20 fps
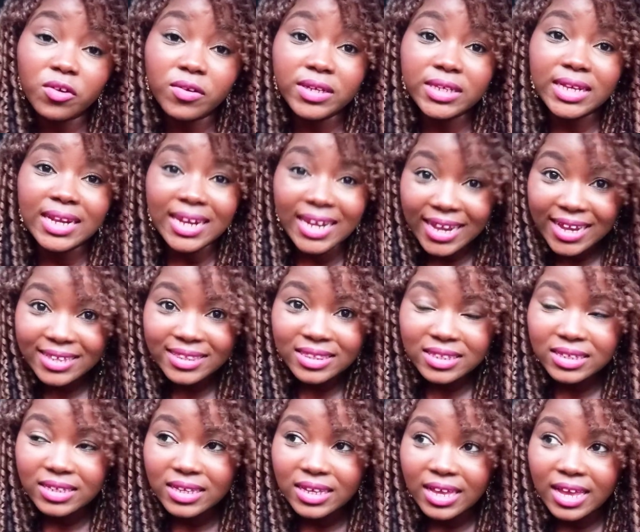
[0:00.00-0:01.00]
already
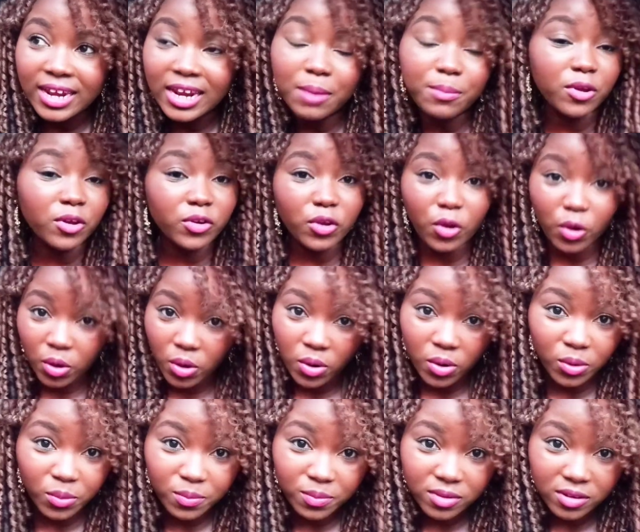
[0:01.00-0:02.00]
late and I'm going to go
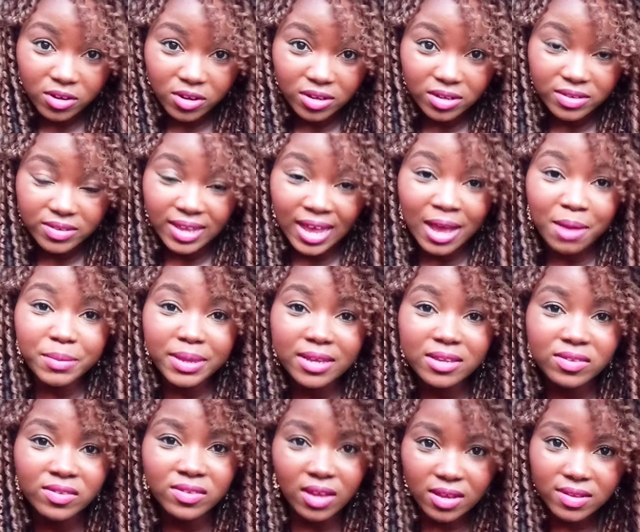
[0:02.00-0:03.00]
home because I'm
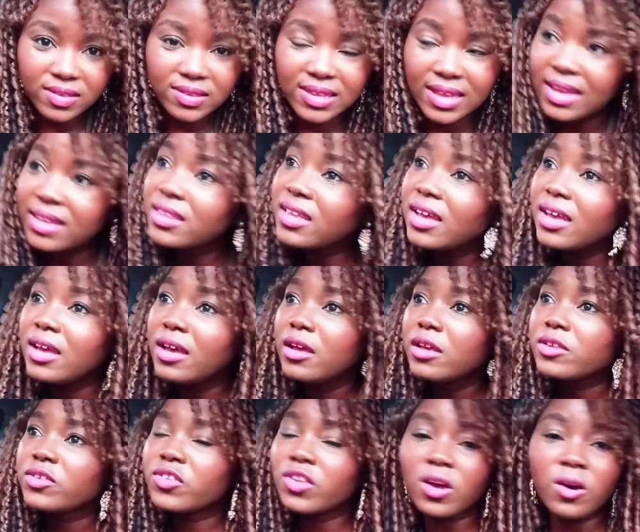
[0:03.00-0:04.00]
exhausted.
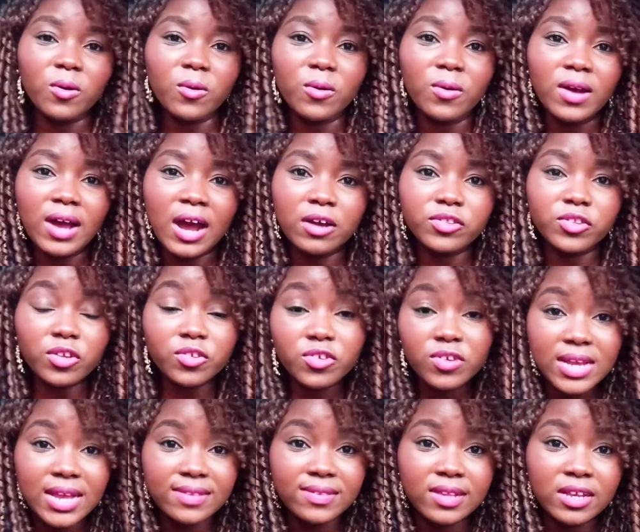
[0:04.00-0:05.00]
So, I'll talk to
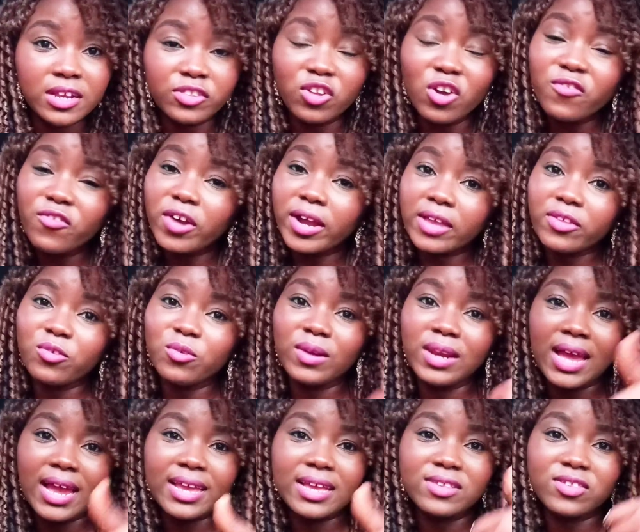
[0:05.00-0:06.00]
you guys later. Don't forget to
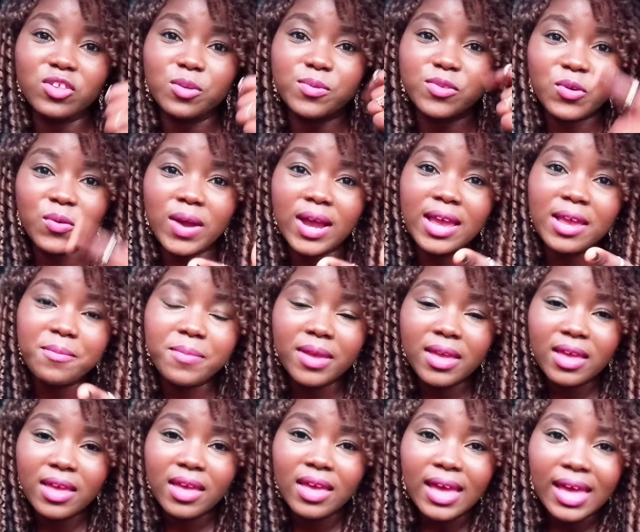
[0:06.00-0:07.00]
like and subscribe
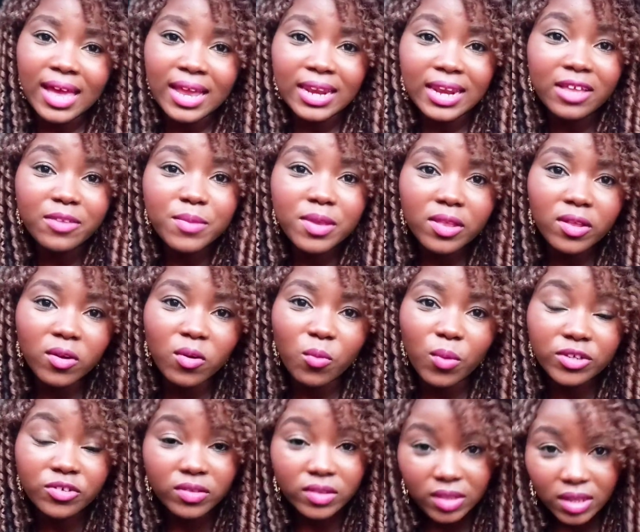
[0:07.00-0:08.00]
and let me know
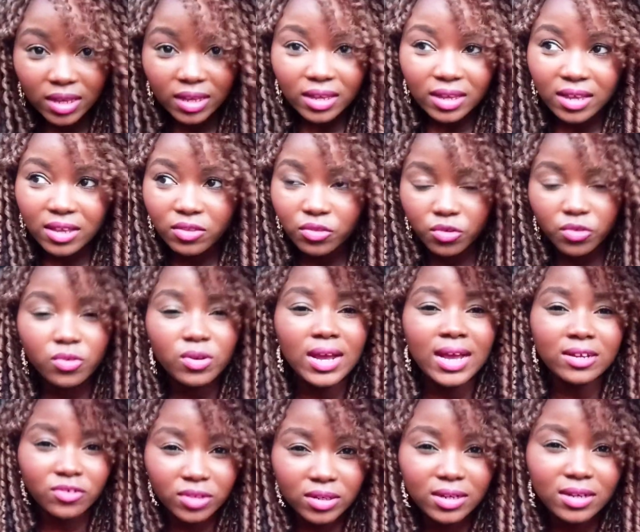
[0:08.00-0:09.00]
what you think. Do you
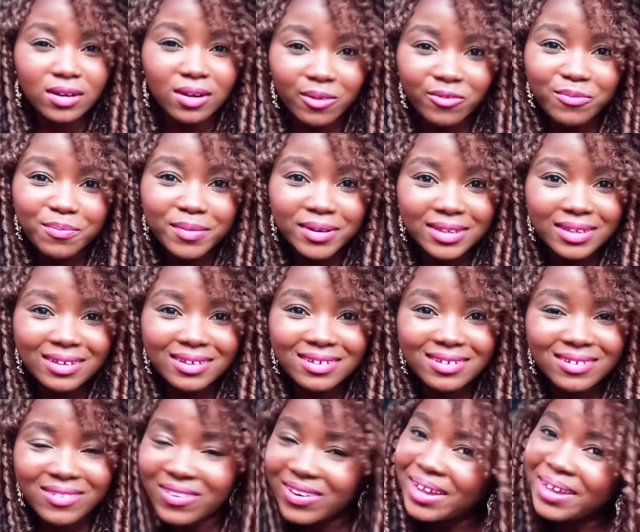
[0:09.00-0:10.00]
actually love money?
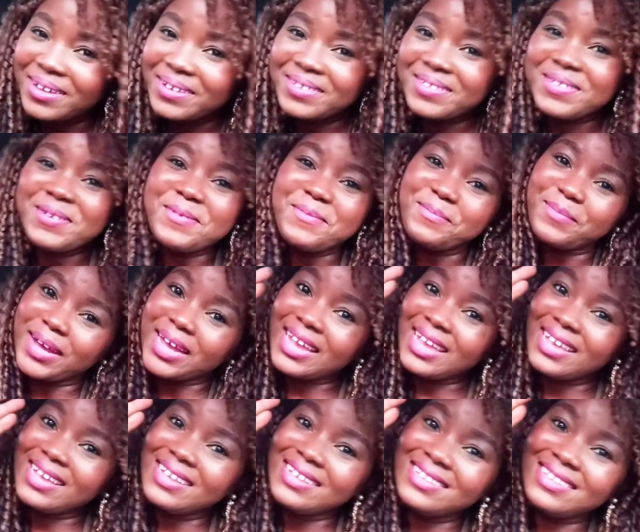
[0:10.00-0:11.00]
Okay,
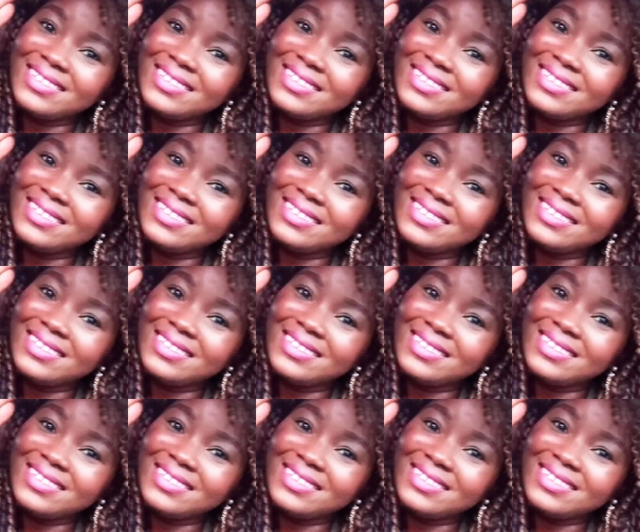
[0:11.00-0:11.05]
bye.